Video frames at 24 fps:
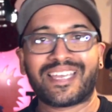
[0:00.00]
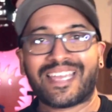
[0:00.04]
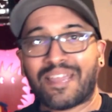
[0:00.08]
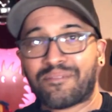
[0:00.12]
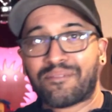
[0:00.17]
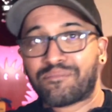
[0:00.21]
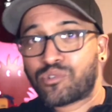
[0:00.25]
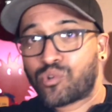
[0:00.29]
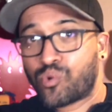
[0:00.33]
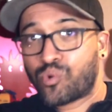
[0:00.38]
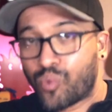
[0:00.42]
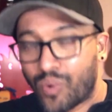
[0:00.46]

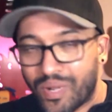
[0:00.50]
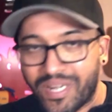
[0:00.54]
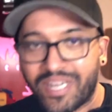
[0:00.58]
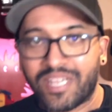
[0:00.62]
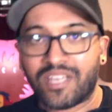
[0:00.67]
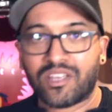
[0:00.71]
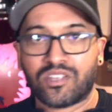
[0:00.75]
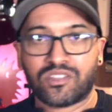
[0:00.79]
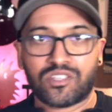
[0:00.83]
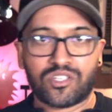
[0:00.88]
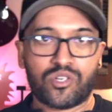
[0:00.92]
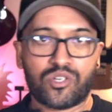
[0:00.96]
kept quitting
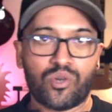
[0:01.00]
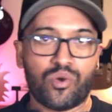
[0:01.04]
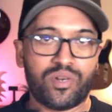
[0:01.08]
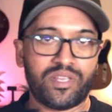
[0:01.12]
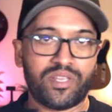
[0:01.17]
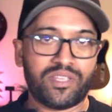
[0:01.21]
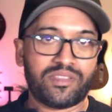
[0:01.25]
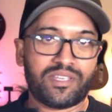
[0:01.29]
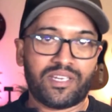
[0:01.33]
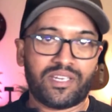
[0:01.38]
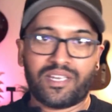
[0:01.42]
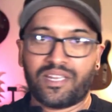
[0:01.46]
on the coding
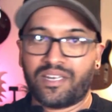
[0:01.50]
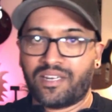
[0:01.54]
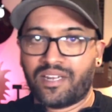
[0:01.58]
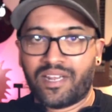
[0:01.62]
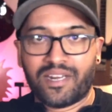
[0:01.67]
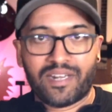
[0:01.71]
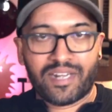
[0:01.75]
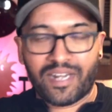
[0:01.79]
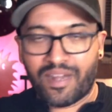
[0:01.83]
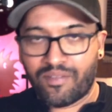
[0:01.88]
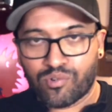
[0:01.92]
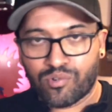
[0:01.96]
thing and, and
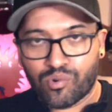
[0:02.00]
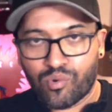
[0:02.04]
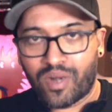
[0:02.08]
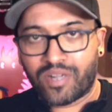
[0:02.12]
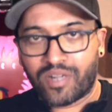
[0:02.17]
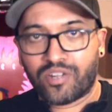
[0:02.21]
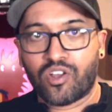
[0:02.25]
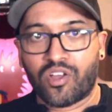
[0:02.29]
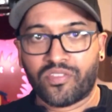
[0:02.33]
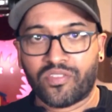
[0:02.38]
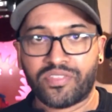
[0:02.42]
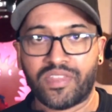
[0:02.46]
never quite
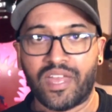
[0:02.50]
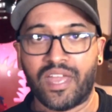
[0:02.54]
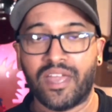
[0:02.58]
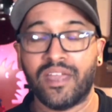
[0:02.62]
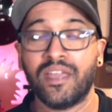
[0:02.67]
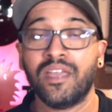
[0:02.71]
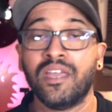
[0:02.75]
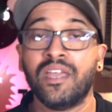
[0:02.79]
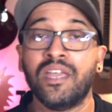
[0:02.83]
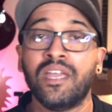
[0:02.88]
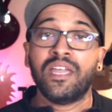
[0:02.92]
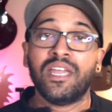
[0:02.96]
got there.
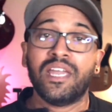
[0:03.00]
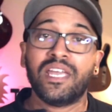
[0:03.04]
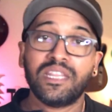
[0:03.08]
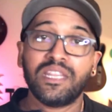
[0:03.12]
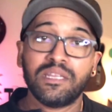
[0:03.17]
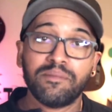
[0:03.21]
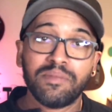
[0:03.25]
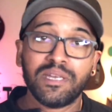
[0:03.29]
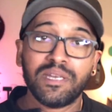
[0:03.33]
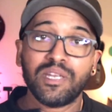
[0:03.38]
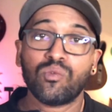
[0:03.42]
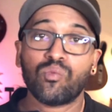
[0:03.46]
In the
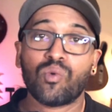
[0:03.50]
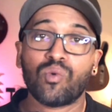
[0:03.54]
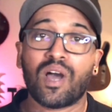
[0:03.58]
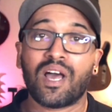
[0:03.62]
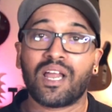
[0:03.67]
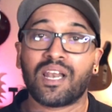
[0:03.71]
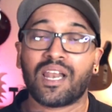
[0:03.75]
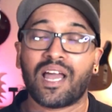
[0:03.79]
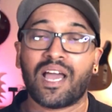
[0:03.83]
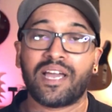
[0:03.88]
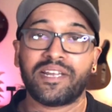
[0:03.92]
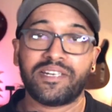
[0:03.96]

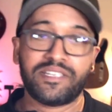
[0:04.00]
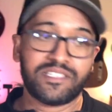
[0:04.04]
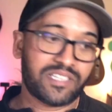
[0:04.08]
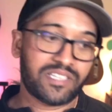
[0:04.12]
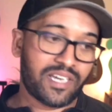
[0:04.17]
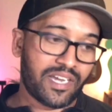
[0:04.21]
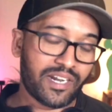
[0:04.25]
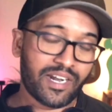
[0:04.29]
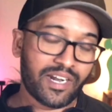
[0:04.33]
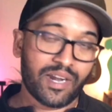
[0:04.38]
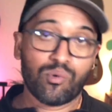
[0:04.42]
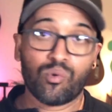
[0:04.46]
meanwhile, I
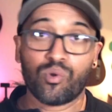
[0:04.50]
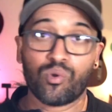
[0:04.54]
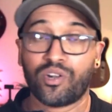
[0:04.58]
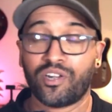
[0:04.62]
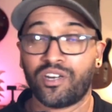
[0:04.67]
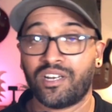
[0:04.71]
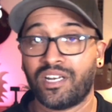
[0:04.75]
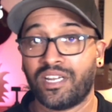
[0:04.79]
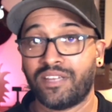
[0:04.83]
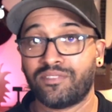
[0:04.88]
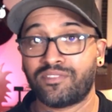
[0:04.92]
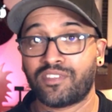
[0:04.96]
decided I wanted to
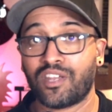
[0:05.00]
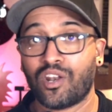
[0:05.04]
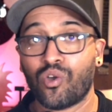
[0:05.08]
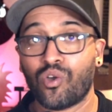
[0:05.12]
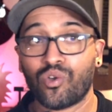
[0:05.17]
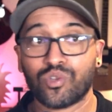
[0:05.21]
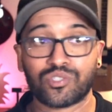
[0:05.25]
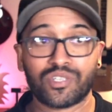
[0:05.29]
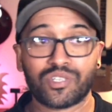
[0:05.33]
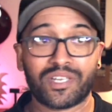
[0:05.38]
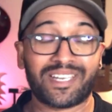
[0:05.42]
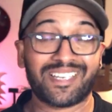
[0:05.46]
leave the law.
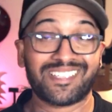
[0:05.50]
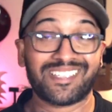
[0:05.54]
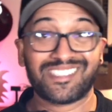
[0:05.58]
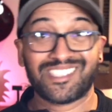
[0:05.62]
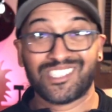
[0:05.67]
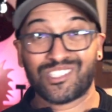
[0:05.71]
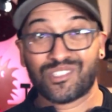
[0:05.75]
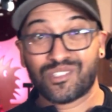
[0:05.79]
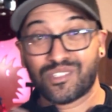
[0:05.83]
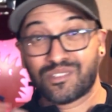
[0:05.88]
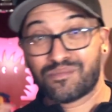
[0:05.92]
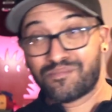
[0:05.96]
So I guess
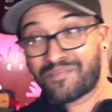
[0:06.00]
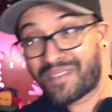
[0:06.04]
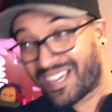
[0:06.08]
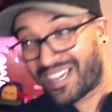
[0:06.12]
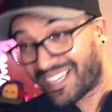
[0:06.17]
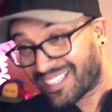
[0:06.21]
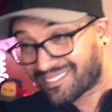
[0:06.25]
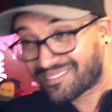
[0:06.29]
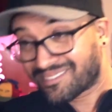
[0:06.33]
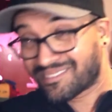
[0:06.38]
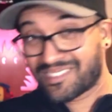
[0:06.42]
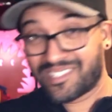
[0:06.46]
this is
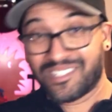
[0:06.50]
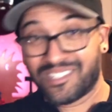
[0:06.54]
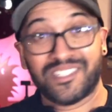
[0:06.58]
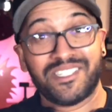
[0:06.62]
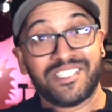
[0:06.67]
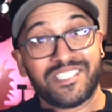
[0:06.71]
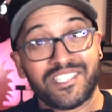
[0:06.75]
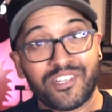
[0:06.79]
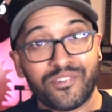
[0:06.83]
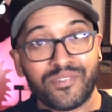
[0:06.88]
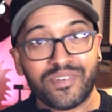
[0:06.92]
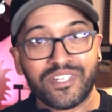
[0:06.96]
my
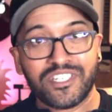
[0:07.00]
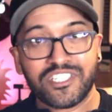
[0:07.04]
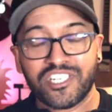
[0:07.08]
third career